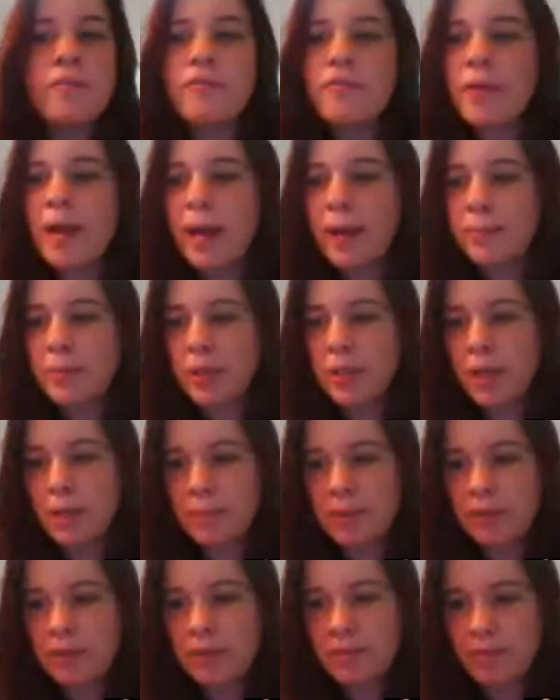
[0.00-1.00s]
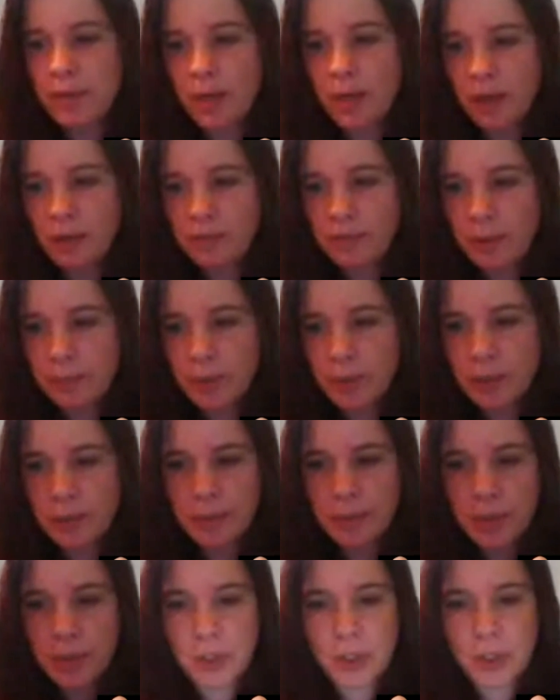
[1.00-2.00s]
Fab are coming.
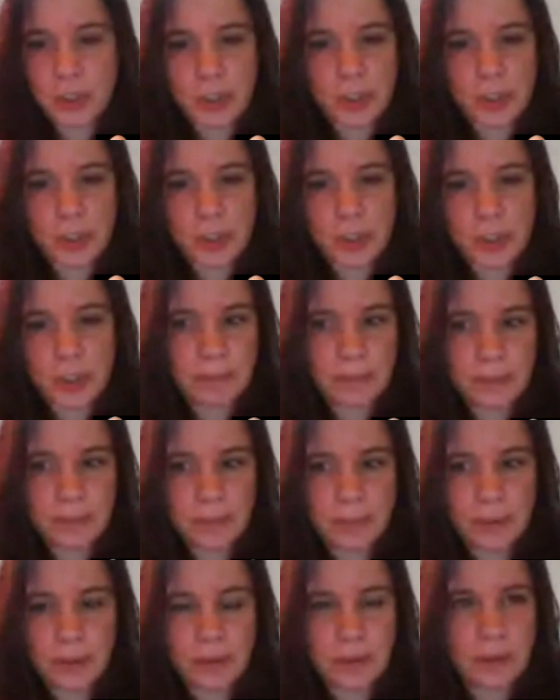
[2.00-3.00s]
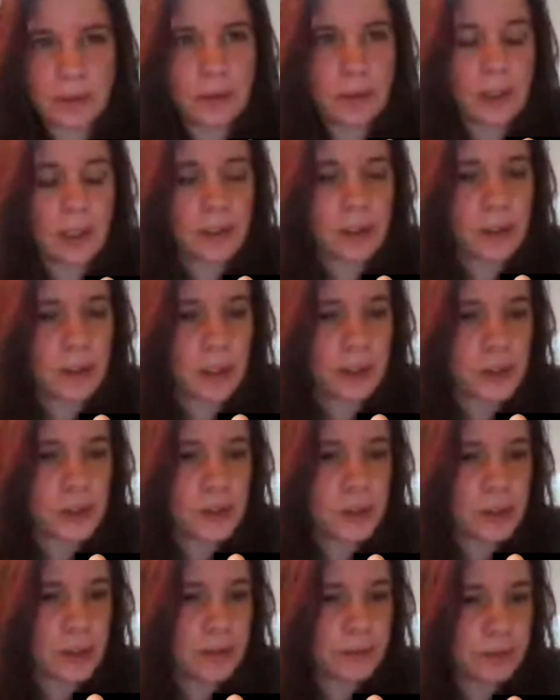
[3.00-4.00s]
Fabrico was just at the
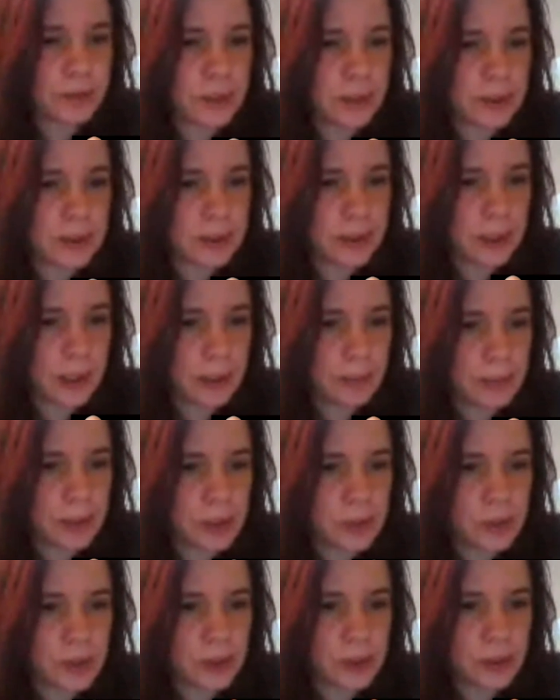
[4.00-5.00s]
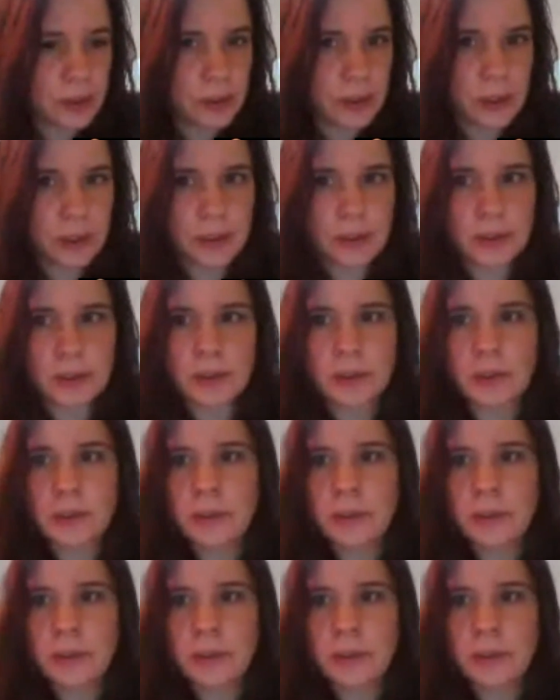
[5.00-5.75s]
doctor's office, like I mentioned, and